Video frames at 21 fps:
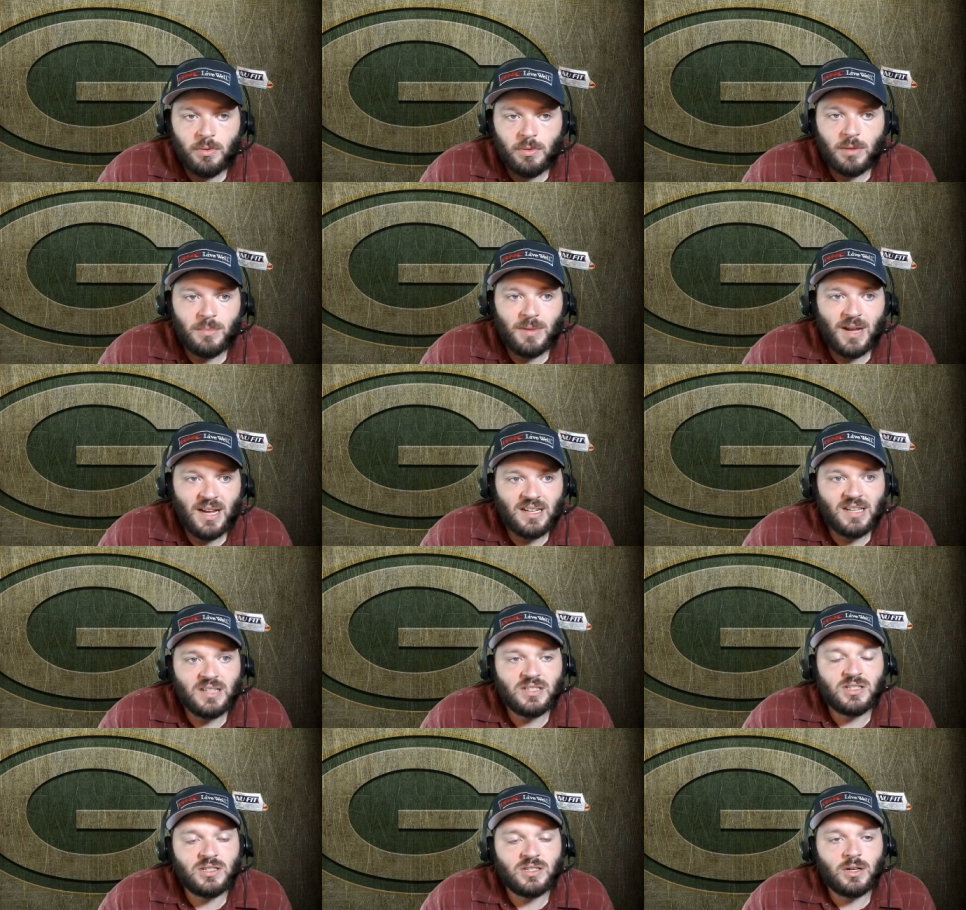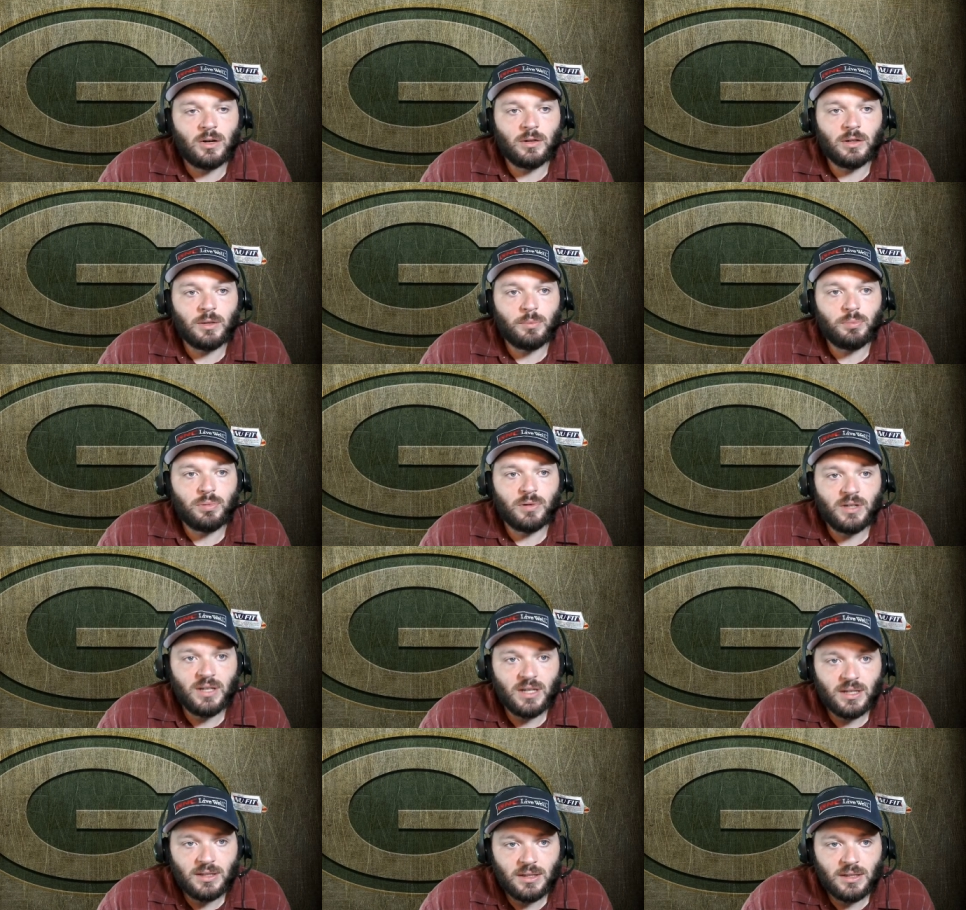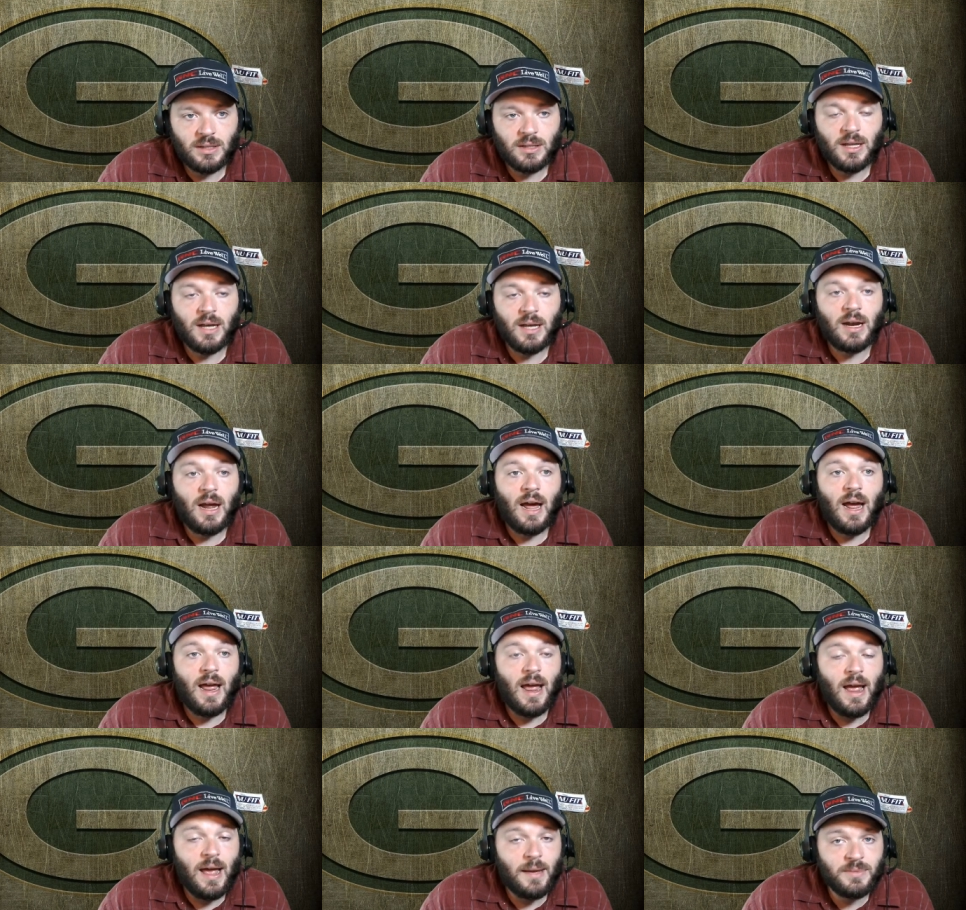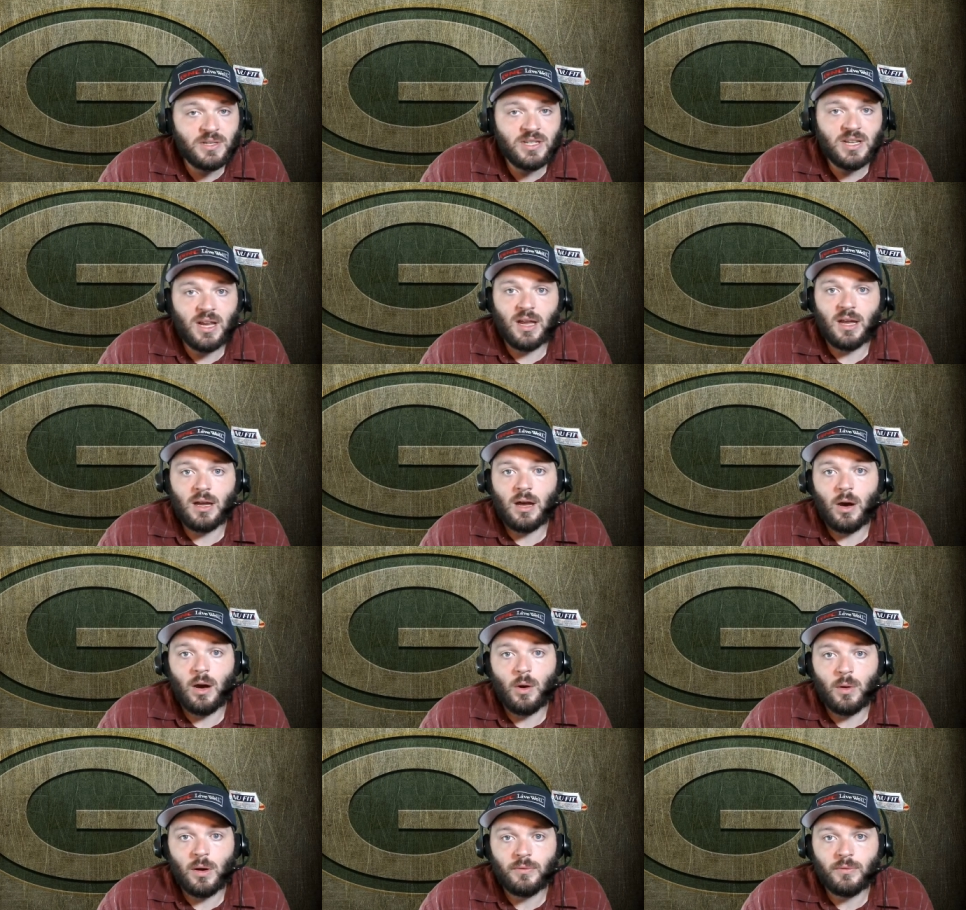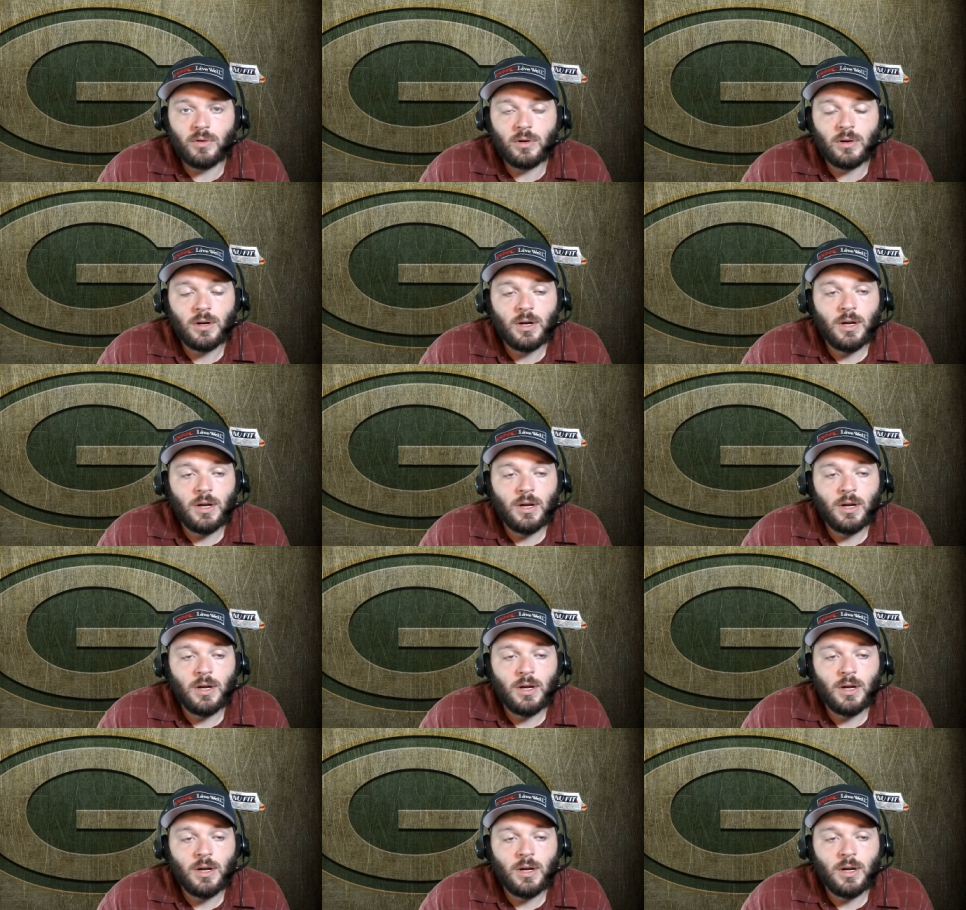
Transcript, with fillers: but I'm not necessarily predicting that. I am saying, however,